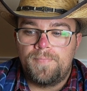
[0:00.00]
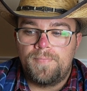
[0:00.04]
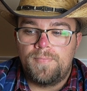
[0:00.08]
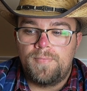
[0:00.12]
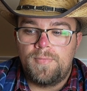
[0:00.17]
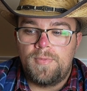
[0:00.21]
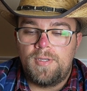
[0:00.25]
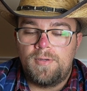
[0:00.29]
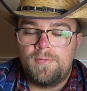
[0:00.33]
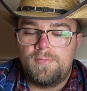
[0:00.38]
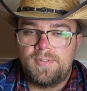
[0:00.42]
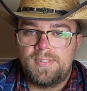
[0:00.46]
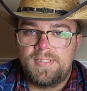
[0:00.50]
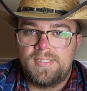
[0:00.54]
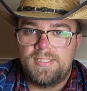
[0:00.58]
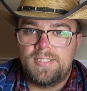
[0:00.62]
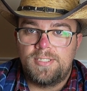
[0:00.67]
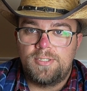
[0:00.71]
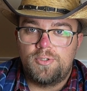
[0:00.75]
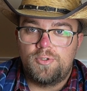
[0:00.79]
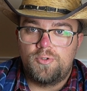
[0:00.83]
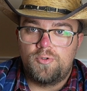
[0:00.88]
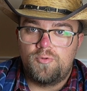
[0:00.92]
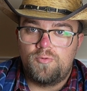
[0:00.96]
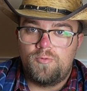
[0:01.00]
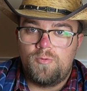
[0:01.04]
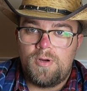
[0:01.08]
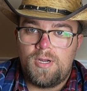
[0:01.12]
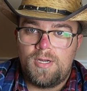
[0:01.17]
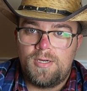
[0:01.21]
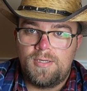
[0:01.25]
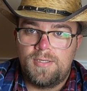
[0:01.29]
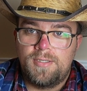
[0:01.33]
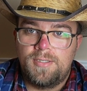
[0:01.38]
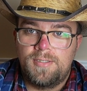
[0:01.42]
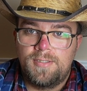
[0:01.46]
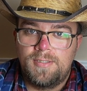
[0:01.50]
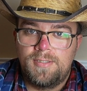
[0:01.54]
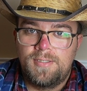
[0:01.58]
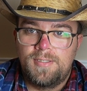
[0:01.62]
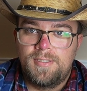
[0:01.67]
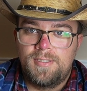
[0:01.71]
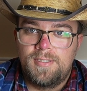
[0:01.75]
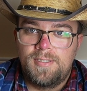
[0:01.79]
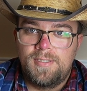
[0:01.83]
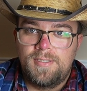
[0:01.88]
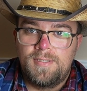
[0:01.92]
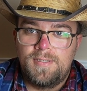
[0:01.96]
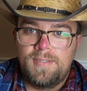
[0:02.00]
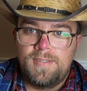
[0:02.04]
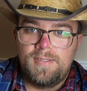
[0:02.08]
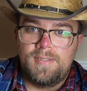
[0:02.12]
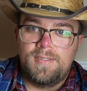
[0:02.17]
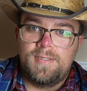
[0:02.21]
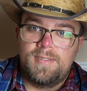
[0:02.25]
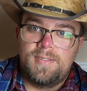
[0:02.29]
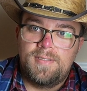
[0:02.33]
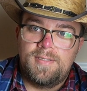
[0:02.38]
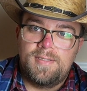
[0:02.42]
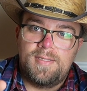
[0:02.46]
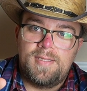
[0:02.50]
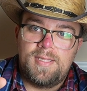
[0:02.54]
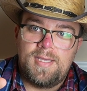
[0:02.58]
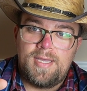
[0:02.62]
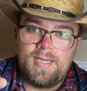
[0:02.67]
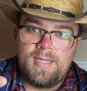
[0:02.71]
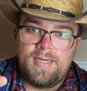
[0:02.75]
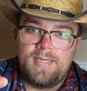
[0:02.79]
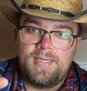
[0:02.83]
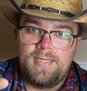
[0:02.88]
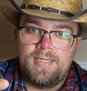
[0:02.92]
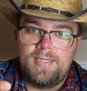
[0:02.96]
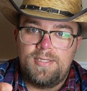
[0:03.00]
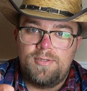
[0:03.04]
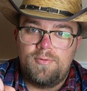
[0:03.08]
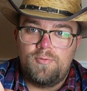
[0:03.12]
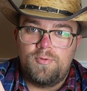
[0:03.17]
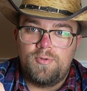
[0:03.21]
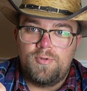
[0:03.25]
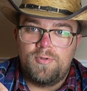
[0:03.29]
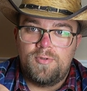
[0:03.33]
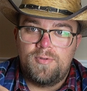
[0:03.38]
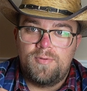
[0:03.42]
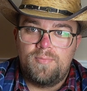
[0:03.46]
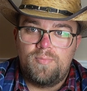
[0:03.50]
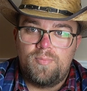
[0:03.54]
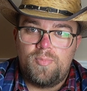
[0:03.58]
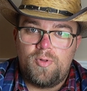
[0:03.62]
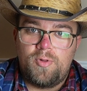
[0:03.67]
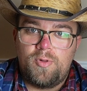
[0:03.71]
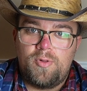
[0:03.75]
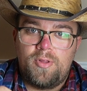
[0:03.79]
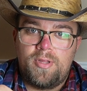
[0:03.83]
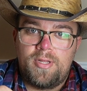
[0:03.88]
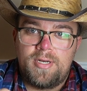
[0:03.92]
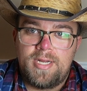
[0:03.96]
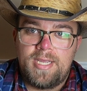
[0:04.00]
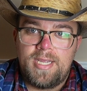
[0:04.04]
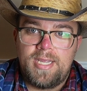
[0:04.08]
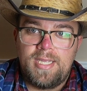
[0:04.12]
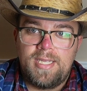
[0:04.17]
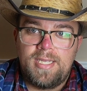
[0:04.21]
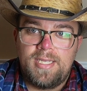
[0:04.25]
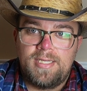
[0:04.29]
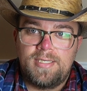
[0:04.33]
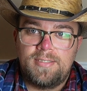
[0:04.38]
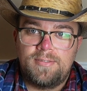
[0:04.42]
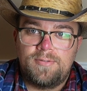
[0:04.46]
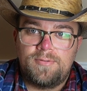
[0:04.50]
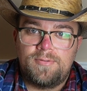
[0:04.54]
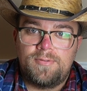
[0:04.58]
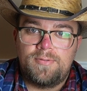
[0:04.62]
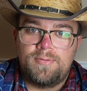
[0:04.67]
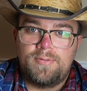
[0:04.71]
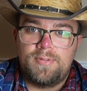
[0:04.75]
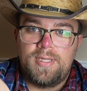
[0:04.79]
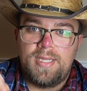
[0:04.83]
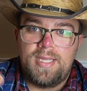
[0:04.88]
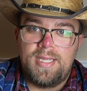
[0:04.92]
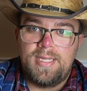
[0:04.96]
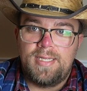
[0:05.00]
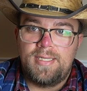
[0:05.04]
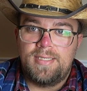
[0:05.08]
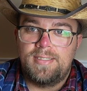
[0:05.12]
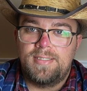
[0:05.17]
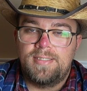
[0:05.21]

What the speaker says: there was this truck that you could pull on a handle and